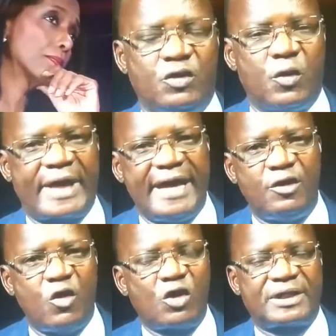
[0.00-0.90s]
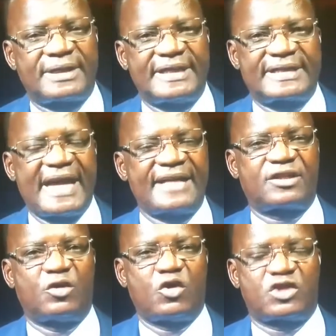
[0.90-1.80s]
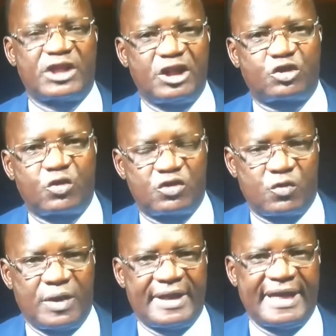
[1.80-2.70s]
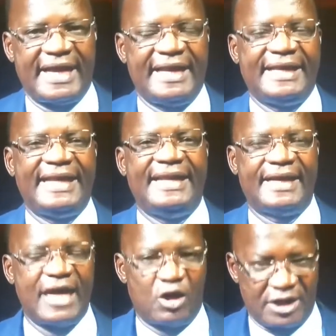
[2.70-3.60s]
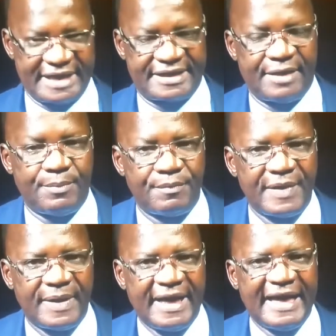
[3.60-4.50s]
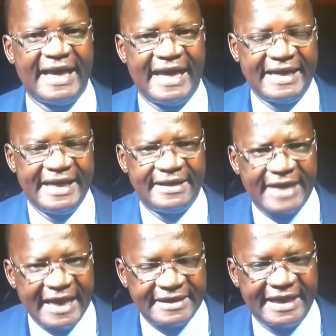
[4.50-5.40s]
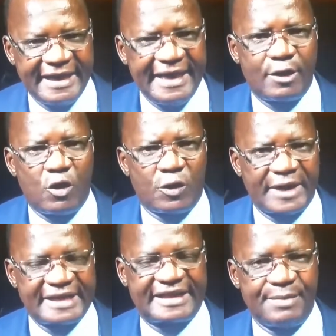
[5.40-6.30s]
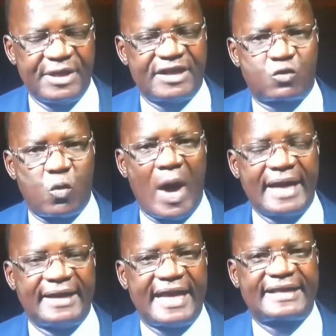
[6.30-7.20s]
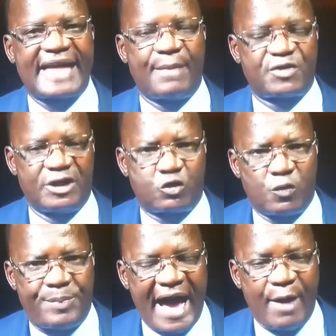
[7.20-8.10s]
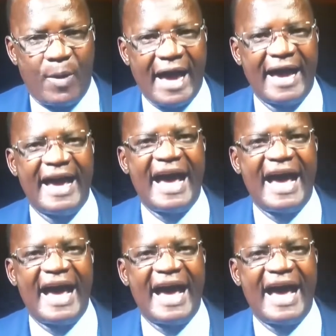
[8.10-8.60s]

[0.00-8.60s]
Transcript: You cannot discuss those issues with an illegal regime. And an illegal regime is one that comes into power